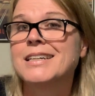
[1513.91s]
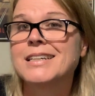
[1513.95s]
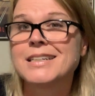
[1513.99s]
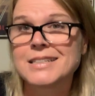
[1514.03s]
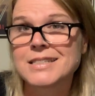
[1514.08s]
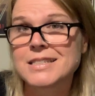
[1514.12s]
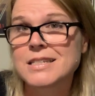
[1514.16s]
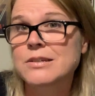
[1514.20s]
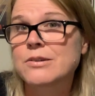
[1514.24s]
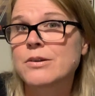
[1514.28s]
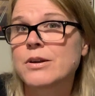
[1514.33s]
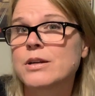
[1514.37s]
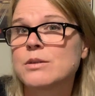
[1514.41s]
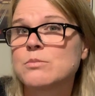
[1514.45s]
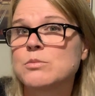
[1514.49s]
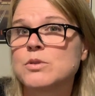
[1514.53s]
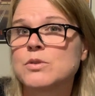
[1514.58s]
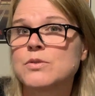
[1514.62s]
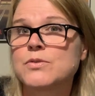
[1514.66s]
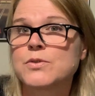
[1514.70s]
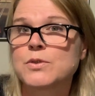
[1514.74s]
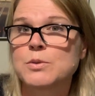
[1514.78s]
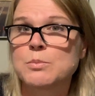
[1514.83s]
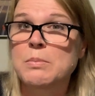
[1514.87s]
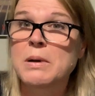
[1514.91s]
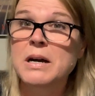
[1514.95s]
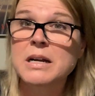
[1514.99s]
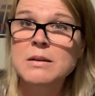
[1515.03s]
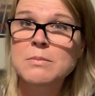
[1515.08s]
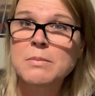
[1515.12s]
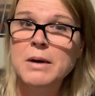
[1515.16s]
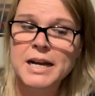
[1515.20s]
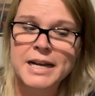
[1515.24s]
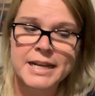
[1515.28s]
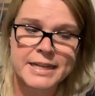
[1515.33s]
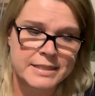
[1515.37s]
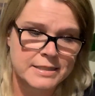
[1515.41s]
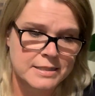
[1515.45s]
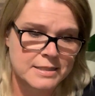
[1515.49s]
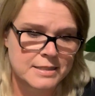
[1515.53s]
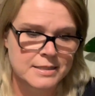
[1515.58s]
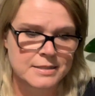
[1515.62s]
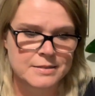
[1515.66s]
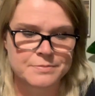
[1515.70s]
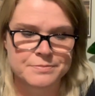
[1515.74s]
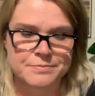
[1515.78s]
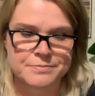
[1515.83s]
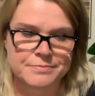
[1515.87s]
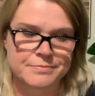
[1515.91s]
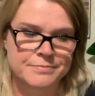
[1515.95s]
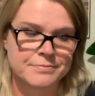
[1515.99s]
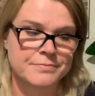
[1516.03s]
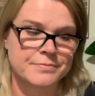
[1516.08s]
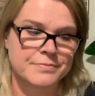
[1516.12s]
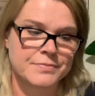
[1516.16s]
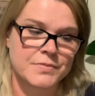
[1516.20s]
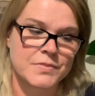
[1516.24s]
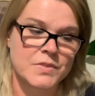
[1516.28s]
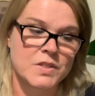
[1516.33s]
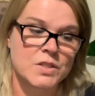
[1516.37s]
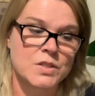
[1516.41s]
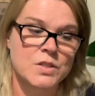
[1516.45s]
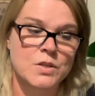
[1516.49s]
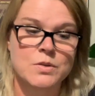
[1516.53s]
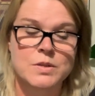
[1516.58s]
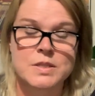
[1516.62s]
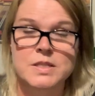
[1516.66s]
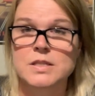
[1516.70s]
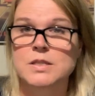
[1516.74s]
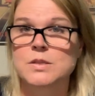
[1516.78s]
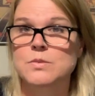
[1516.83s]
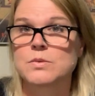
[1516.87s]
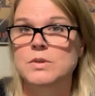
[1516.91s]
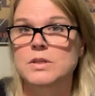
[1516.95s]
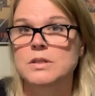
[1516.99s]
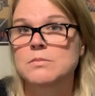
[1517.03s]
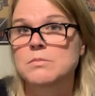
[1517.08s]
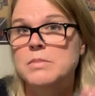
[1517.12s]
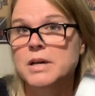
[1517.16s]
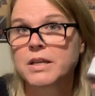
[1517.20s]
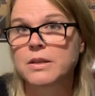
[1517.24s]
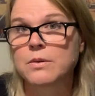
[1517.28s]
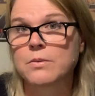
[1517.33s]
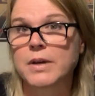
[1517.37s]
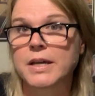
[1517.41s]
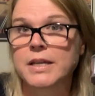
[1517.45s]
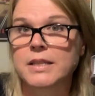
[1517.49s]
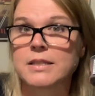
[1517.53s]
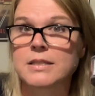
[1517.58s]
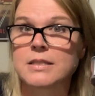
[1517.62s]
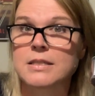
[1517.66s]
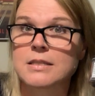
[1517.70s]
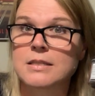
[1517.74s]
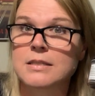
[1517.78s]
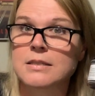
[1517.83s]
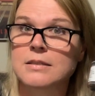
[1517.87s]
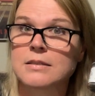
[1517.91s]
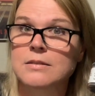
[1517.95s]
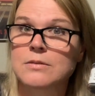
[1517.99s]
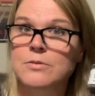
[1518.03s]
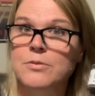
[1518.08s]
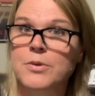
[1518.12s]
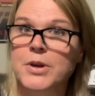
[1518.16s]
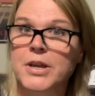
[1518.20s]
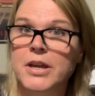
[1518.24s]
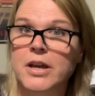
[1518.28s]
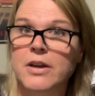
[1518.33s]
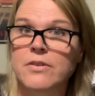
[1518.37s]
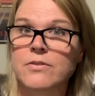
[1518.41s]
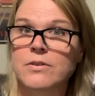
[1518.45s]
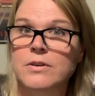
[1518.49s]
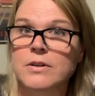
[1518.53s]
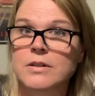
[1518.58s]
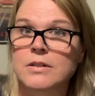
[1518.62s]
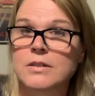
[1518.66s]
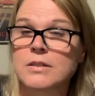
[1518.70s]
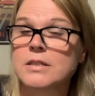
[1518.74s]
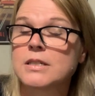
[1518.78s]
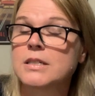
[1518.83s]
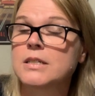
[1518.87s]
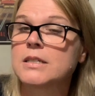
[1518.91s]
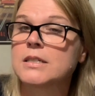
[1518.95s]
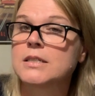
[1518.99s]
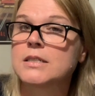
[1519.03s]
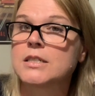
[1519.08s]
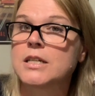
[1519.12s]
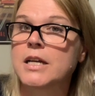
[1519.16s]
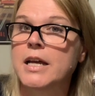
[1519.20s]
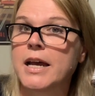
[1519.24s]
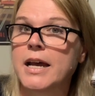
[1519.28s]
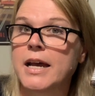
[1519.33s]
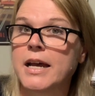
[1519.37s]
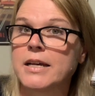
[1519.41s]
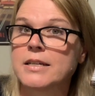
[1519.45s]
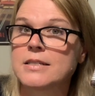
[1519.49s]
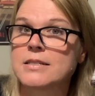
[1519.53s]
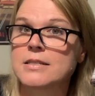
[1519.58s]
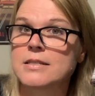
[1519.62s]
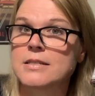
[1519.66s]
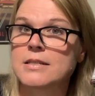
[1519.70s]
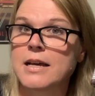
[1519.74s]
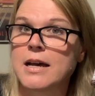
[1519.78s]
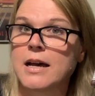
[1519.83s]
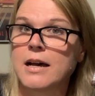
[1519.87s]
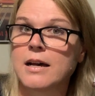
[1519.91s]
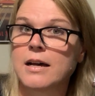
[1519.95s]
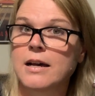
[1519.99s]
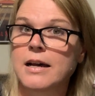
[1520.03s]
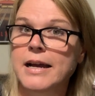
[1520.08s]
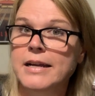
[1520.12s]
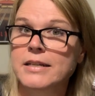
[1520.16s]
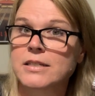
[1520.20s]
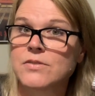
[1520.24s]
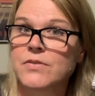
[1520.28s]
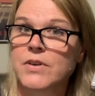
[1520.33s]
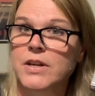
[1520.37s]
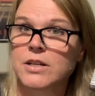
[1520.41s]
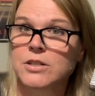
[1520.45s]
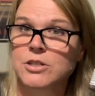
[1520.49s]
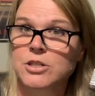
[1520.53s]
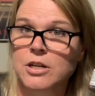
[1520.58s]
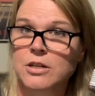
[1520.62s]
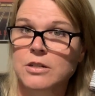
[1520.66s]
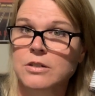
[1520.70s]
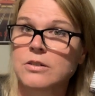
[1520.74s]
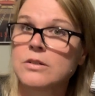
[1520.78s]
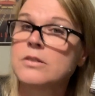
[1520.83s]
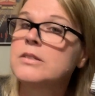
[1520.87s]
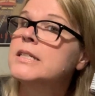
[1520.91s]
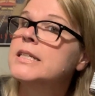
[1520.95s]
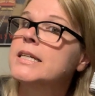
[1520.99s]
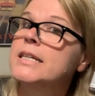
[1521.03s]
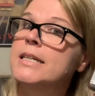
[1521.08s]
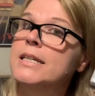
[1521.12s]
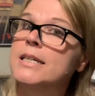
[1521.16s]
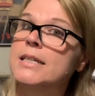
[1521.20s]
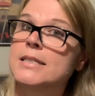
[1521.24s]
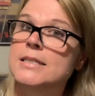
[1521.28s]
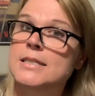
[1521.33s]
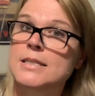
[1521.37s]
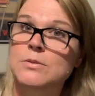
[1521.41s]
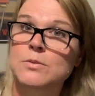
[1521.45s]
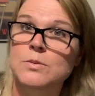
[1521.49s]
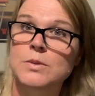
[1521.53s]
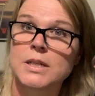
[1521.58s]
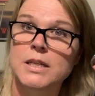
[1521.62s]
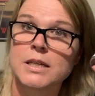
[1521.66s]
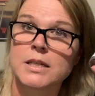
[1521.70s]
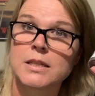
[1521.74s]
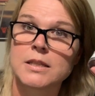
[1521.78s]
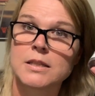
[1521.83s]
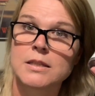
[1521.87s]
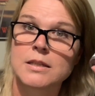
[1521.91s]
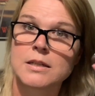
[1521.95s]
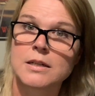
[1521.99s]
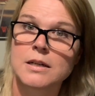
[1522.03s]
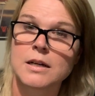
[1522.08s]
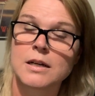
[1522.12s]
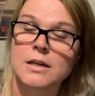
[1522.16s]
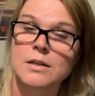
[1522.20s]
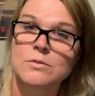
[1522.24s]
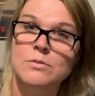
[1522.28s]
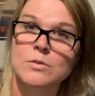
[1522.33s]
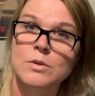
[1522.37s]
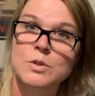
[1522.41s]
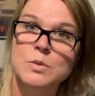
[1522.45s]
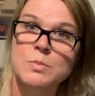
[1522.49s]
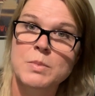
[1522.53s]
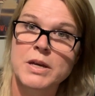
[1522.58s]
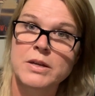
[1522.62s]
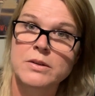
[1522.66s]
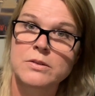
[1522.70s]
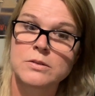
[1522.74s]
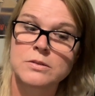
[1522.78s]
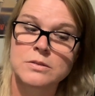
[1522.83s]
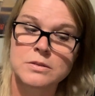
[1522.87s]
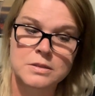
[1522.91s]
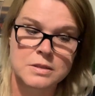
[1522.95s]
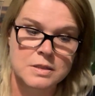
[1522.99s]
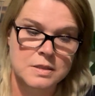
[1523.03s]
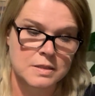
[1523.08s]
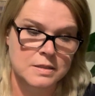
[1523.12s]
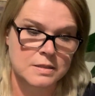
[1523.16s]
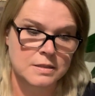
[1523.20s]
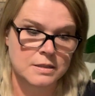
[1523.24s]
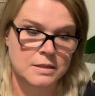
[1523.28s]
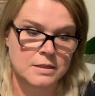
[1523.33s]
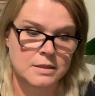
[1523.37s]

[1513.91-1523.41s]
It's incredible for bug bites. Mm, so is this one, by the way. This Recover has uh, activated charcoal in it with uh, rose petals.